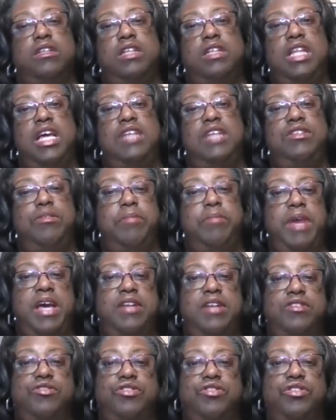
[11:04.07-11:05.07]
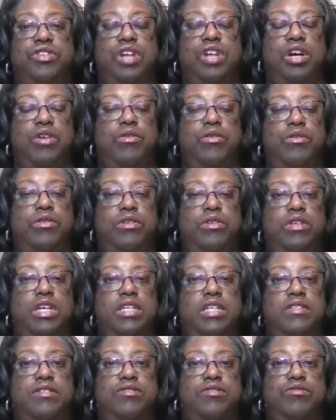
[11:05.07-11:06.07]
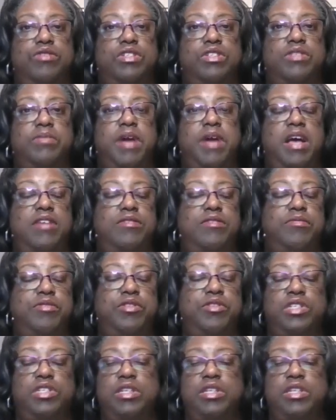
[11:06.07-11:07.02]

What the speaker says: let your manager know as soon as possible.